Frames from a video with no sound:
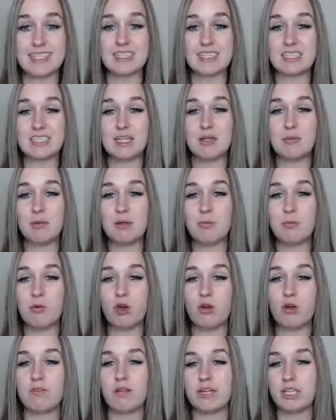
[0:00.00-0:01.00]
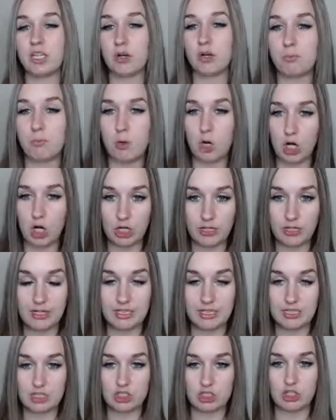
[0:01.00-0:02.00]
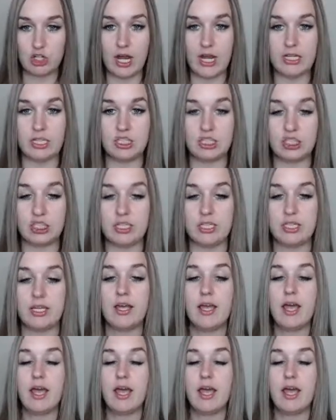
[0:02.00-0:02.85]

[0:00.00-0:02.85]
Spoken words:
That's going to be more of like your marketing strategy.